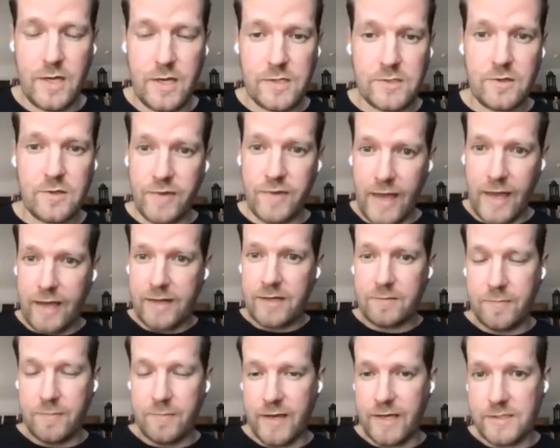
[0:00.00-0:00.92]
So we
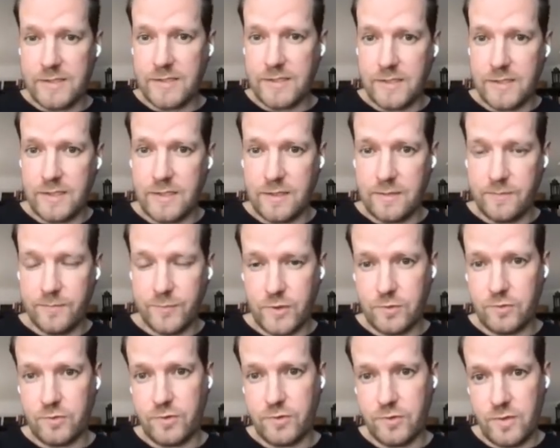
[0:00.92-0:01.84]
added basically
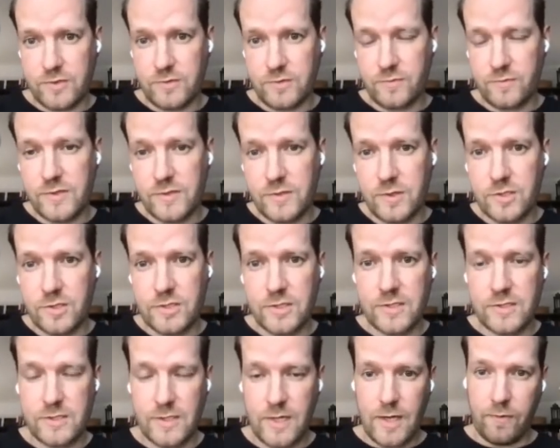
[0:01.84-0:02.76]
to UX
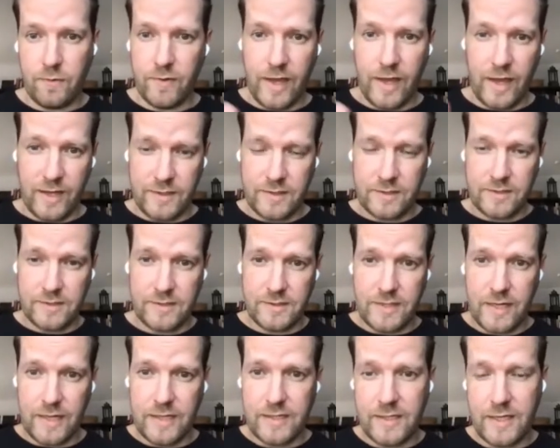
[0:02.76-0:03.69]
researchers, we added a
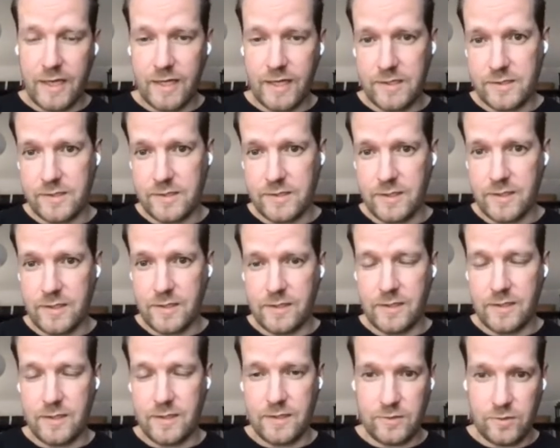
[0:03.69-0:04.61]
dedicated
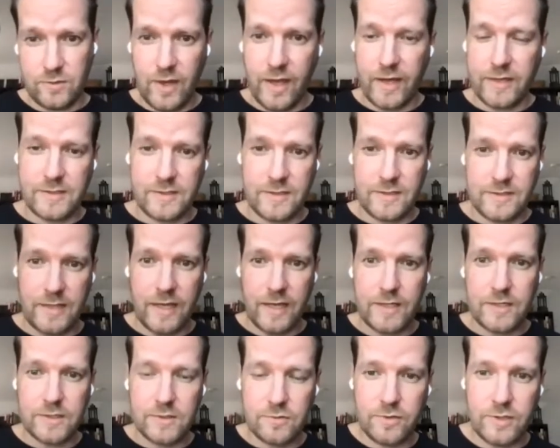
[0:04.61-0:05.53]
UX
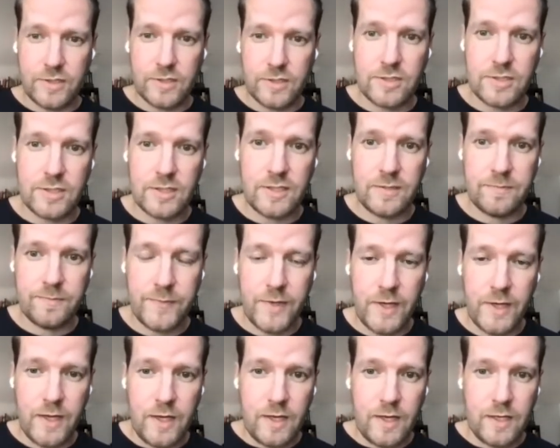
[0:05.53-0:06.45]
designer to each team
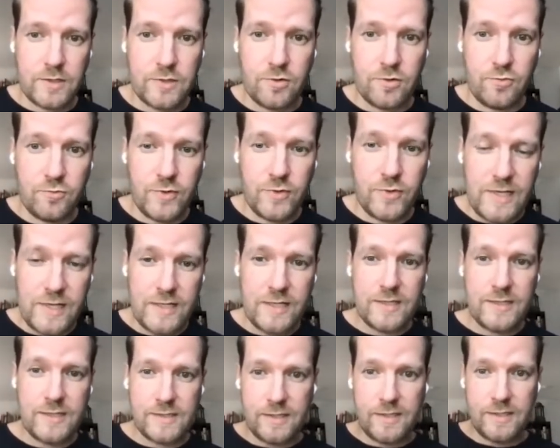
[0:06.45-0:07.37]
to
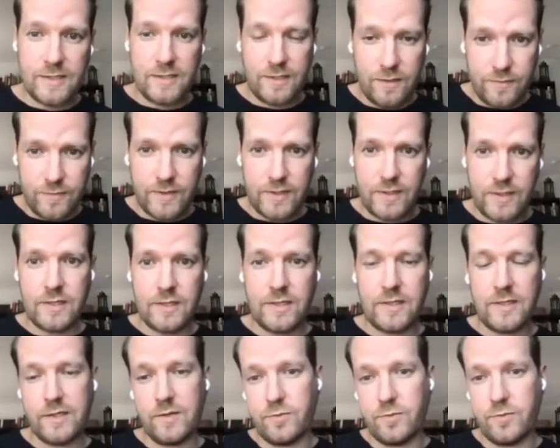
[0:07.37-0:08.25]
really significantly